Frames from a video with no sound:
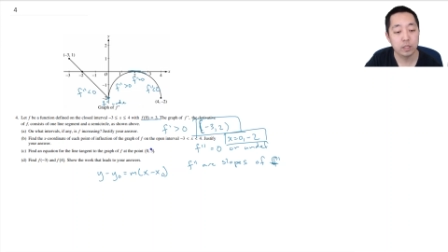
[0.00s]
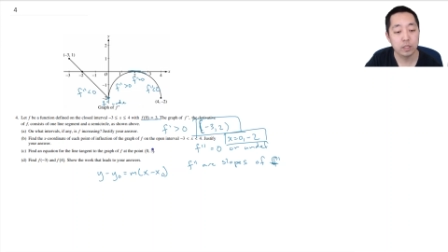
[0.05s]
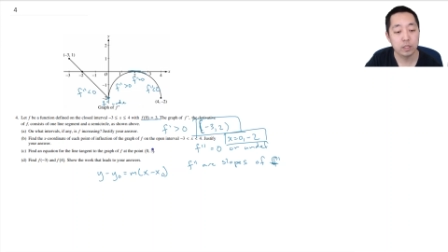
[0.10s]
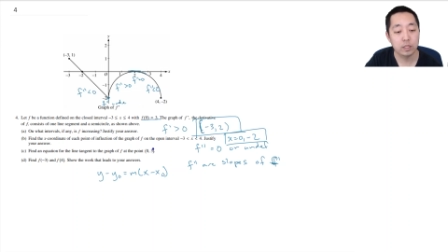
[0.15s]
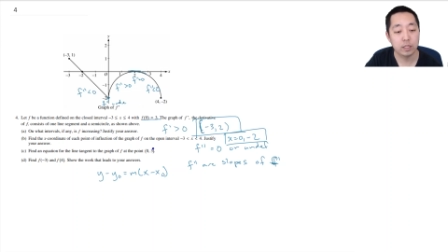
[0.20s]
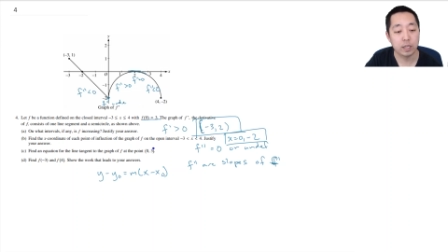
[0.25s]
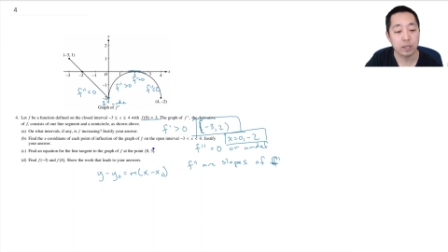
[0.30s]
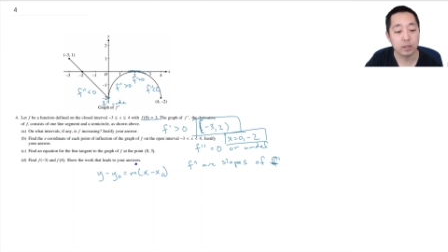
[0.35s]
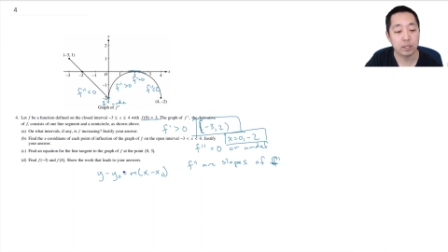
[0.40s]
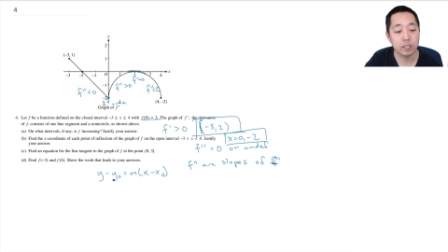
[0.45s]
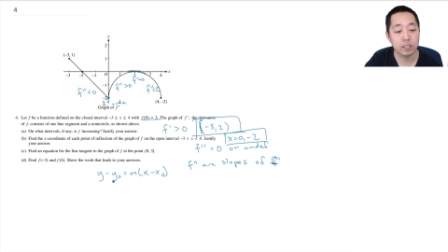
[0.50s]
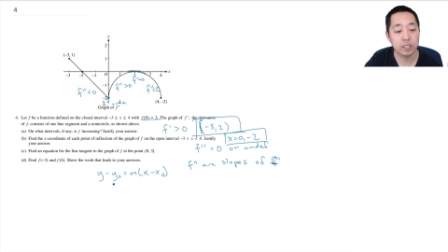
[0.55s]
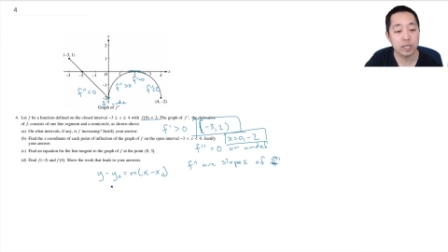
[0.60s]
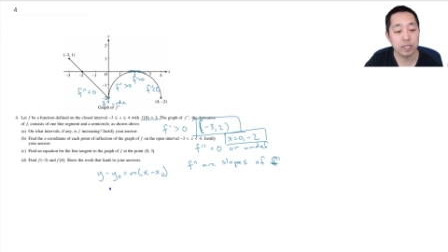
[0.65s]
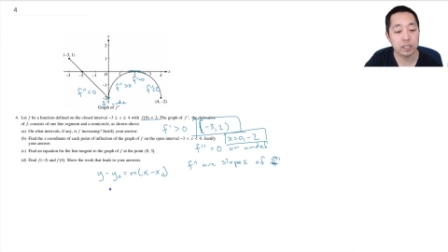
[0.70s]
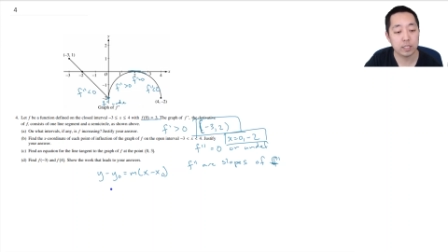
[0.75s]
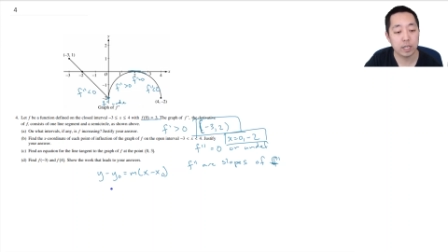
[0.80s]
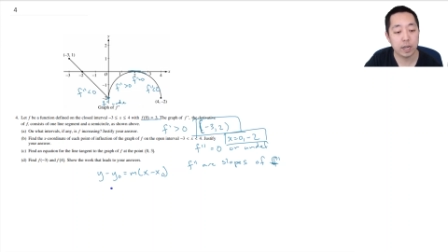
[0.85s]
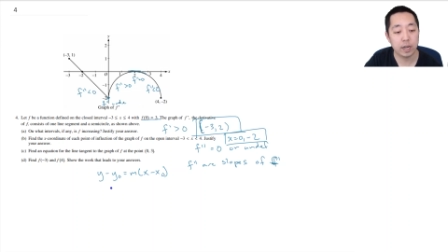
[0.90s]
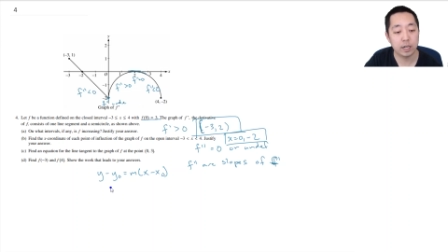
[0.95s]
Now in this
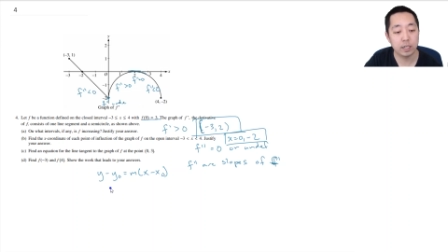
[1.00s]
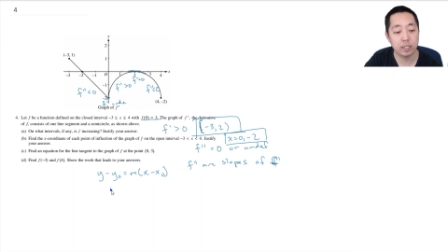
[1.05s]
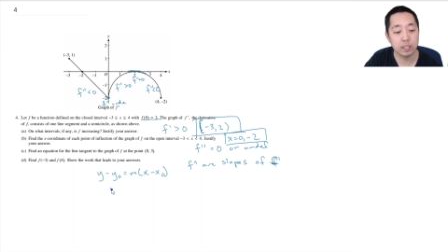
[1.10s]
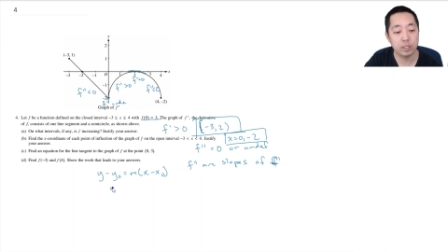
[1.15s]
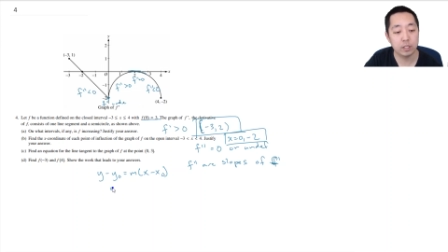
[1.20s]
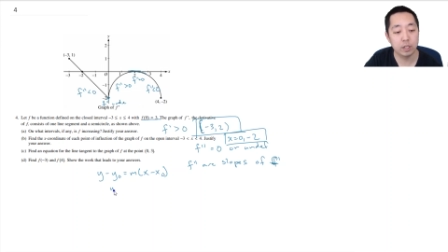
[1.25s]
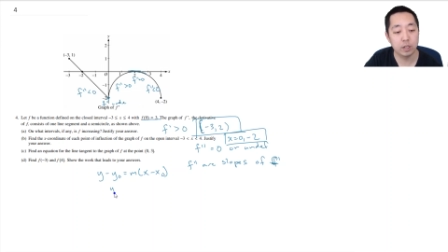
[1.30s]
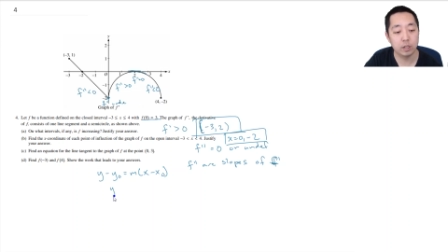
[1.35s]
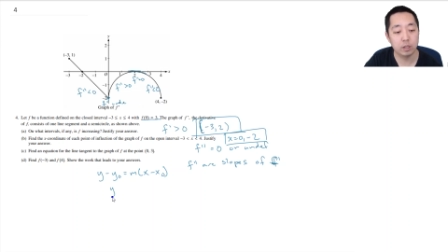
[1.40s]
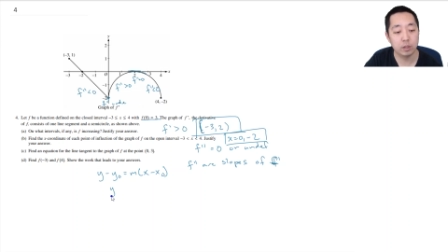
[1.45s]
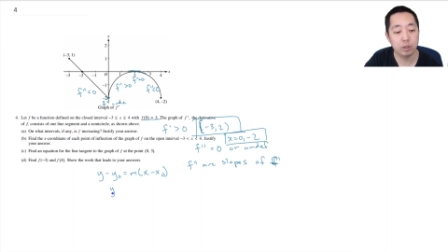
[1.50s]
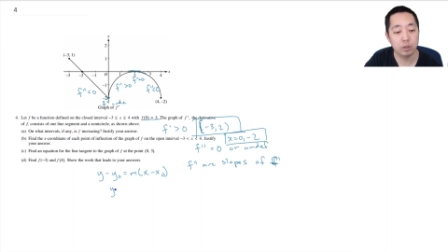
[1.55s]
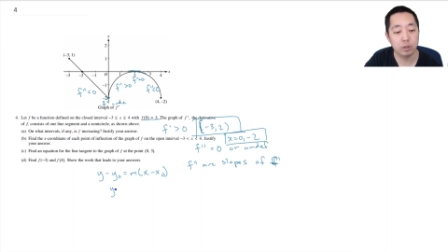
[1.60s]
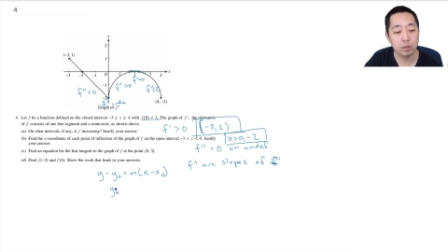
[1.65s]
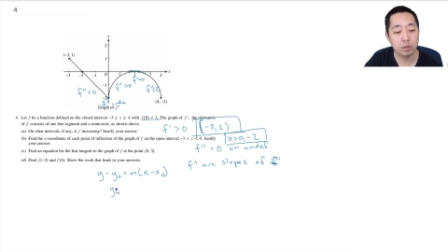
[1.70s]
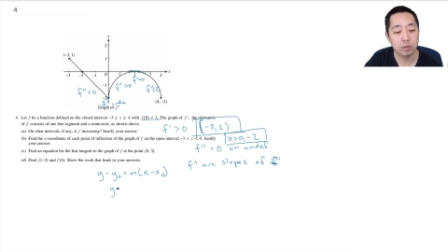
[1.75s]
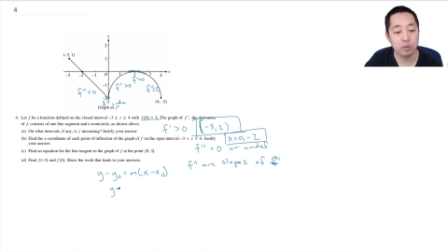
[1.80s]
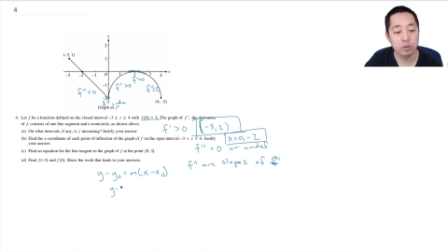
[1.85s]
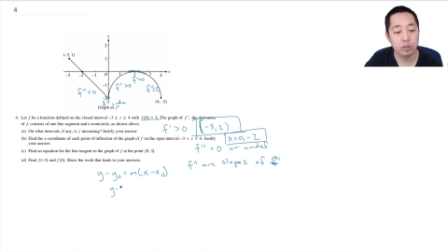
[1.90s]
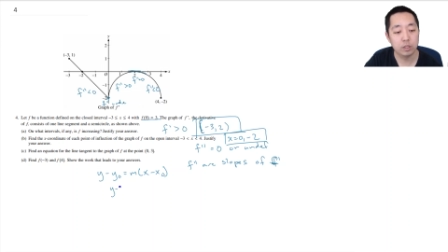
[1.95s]
case, I already
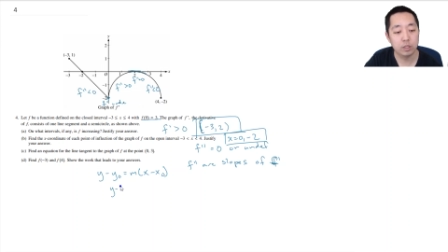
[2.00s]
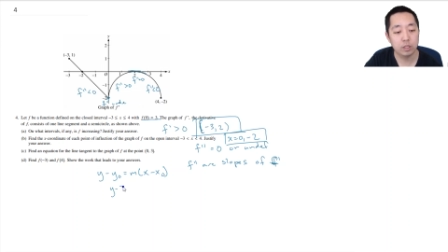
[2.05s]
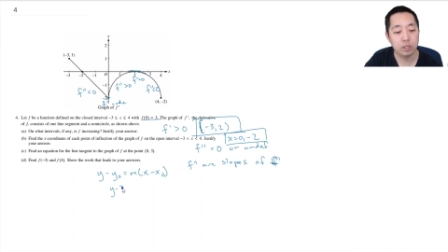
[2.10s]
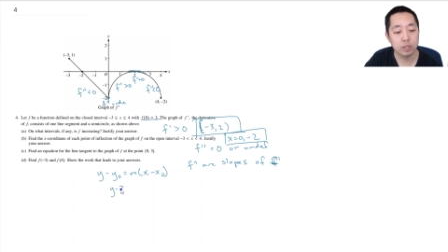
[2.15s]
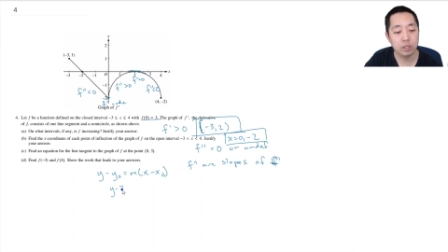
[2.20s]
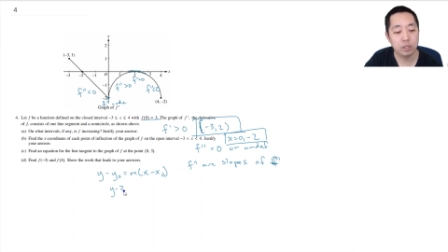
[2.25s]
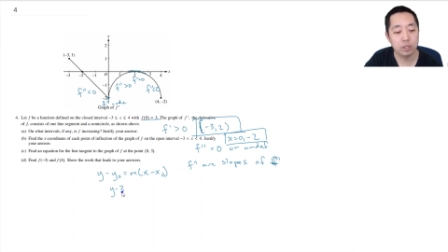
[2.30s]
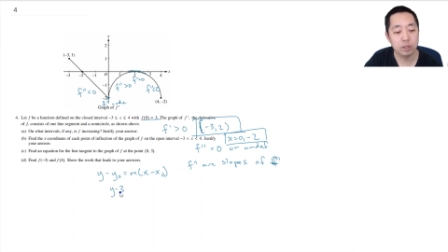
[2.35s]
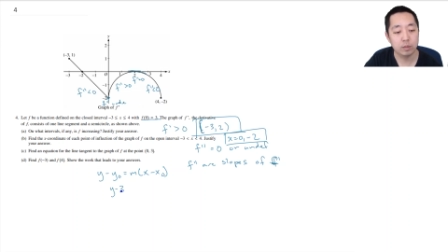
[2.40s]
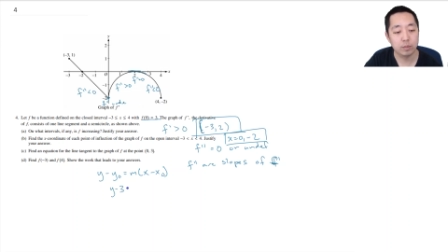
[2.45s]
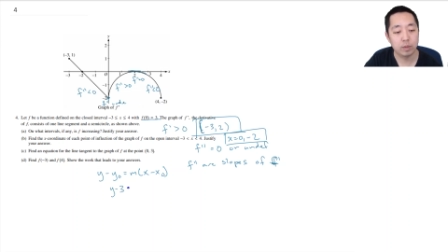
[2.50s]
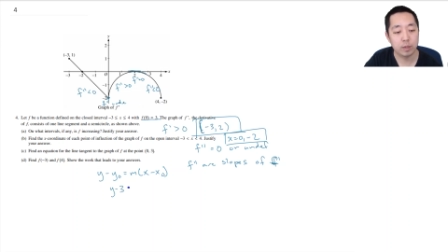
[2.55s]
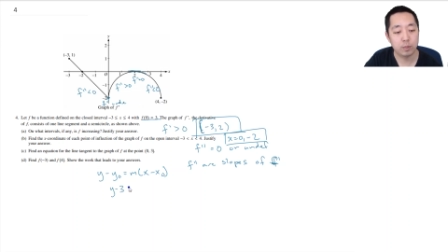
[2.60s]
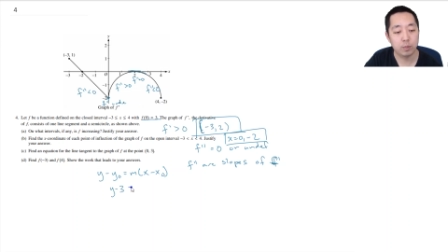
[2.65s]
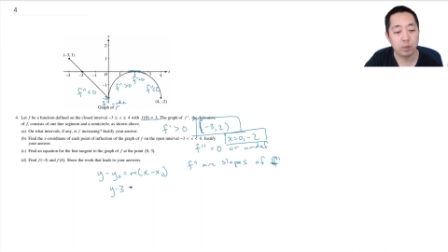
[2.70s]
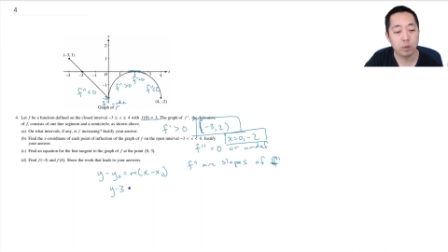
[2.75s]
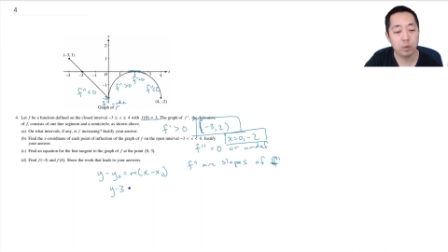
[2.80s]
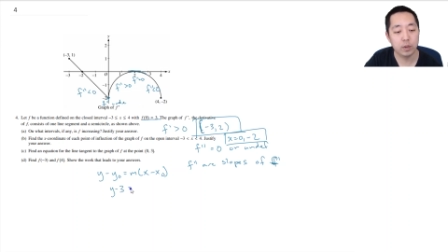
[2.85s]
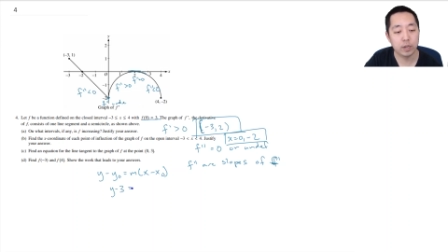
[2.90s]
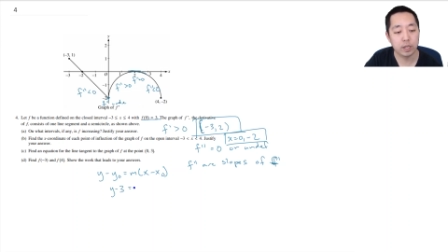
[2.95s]
know my
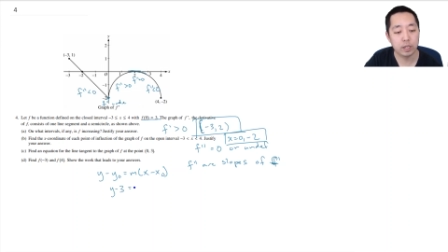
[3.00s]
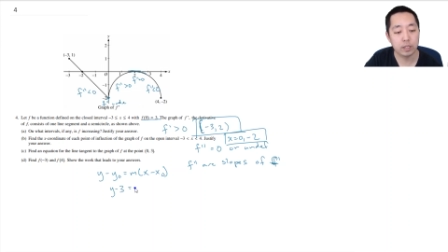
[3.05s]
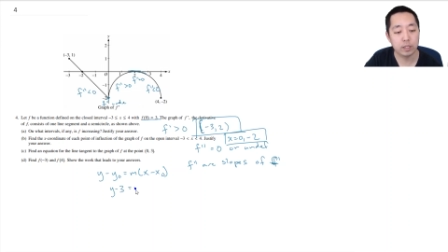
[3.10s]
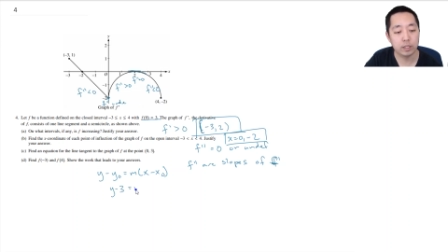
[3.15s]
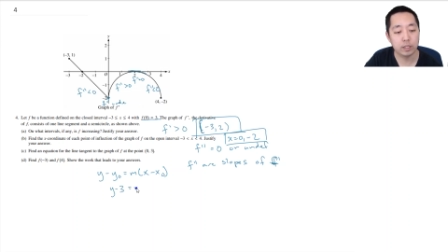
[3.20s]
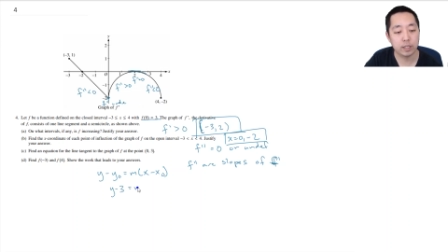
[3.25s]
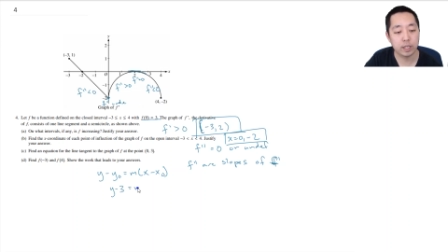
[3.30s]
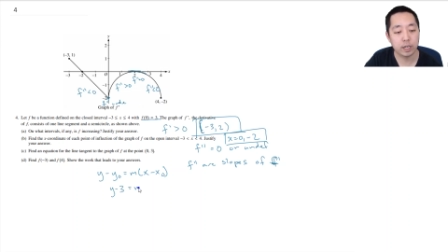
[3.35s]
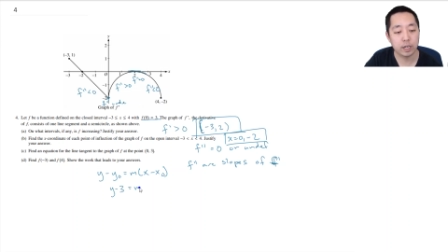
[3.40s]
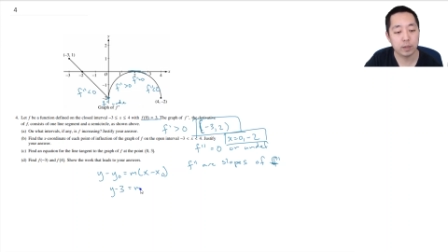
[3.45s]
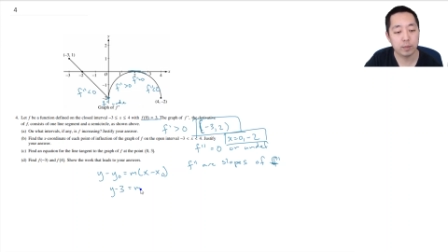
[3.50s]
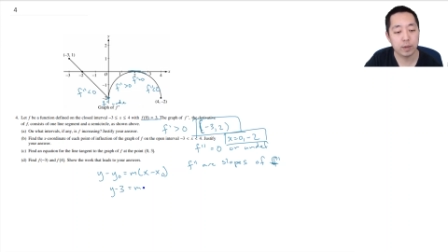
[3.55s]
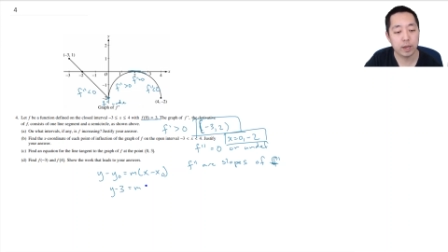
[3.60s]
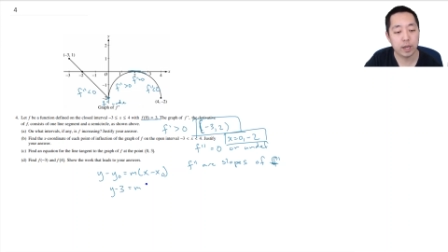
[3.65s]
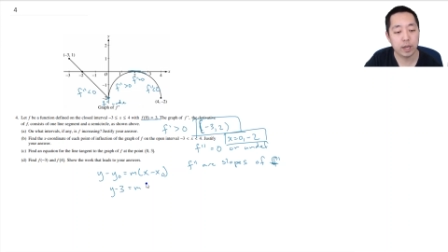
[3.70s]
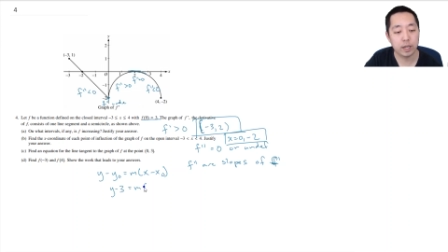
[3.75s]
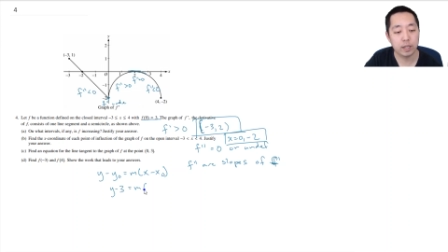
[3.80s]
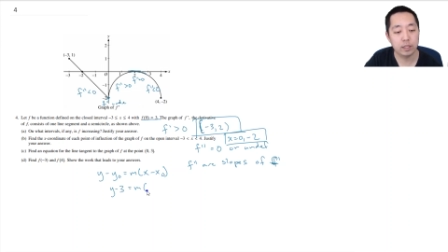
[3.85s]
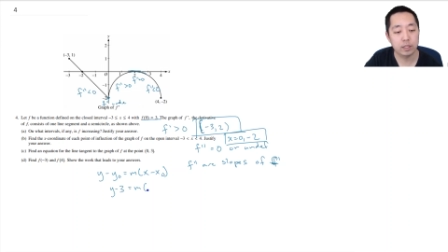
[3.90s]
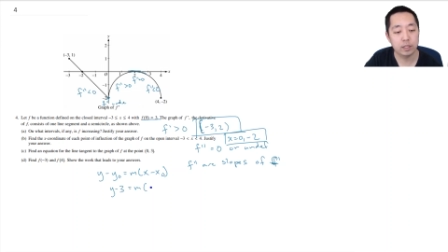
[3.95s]
point that I'm
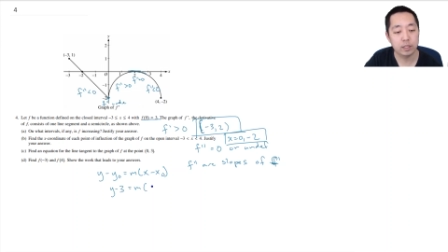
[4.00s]
at.